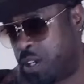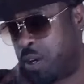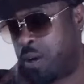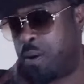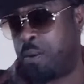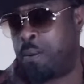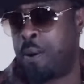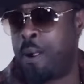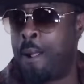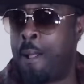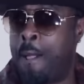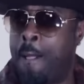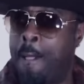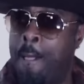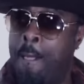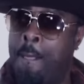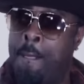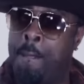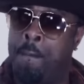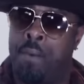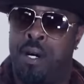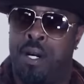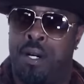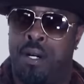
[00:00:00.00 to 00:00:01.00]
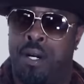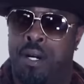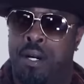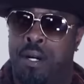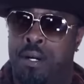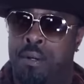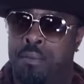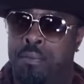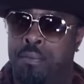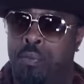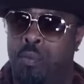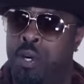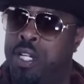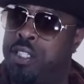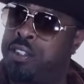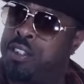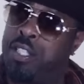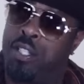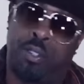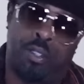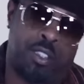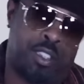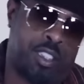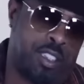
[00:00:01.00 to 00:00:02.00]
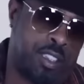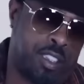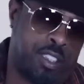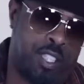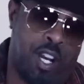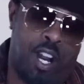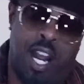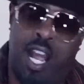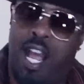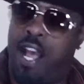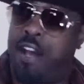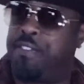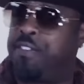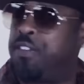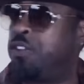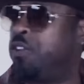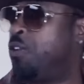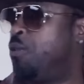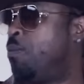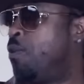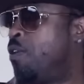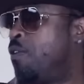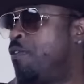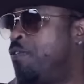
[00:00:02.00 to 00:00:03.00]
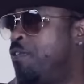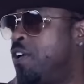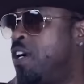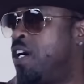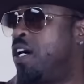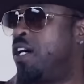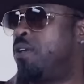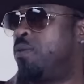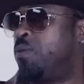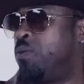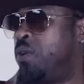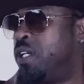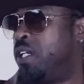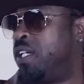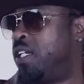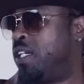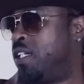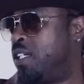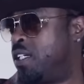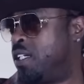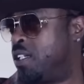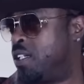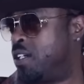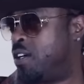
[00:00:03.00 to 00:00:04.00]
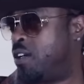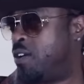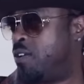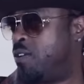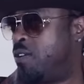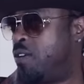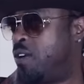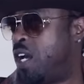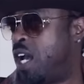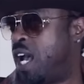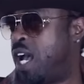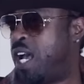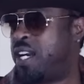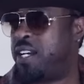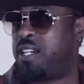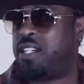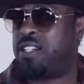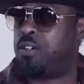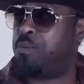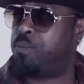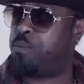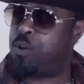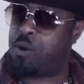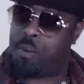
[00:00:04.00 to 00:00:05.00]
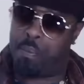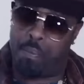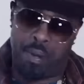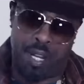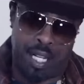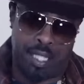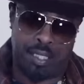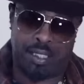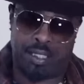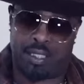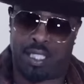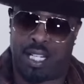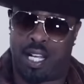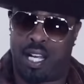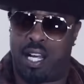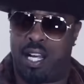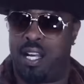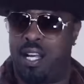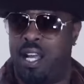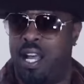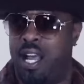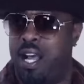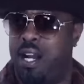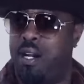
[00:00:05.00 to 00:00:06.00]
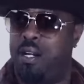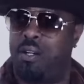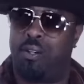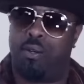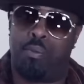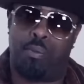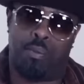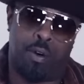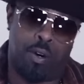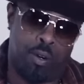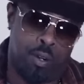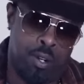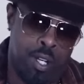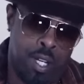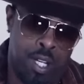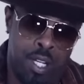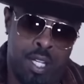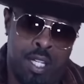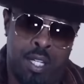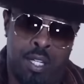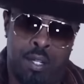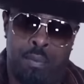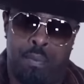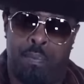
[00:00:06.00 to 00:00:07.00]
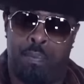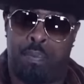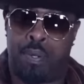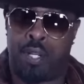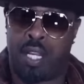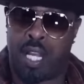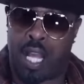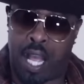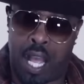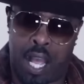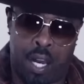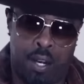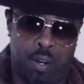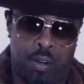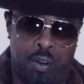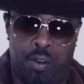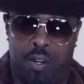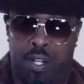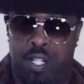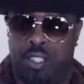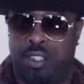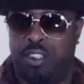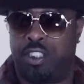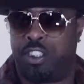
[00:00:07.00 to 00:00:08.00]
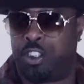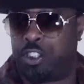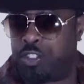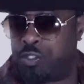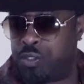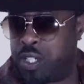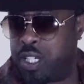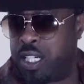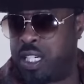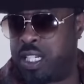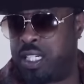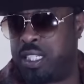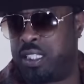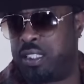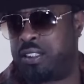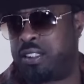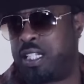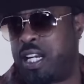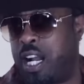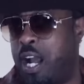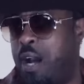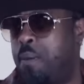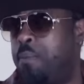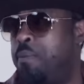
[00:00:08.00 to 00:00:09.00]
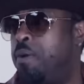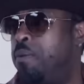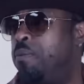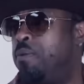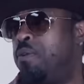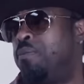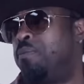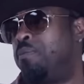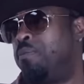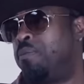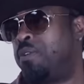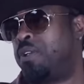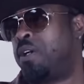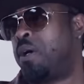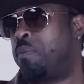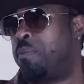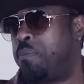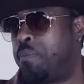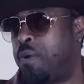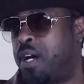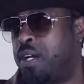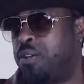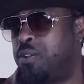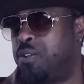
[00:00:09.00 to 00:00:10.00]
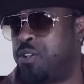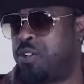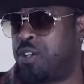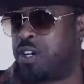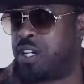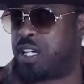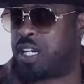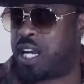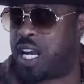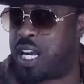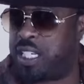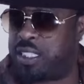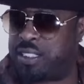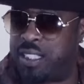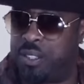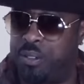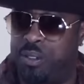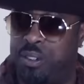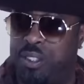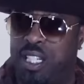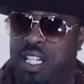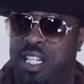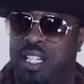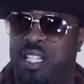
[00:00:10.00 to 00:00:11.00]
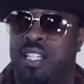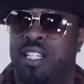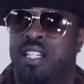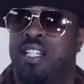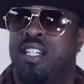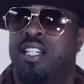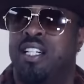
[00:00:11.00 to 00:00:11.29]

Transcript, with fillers: dope. But um, West Coast just start having a little more fun with it, you know, adding a little more baseline, adding a little more piano and strings. And I remember a couple of my New York guys, they was like,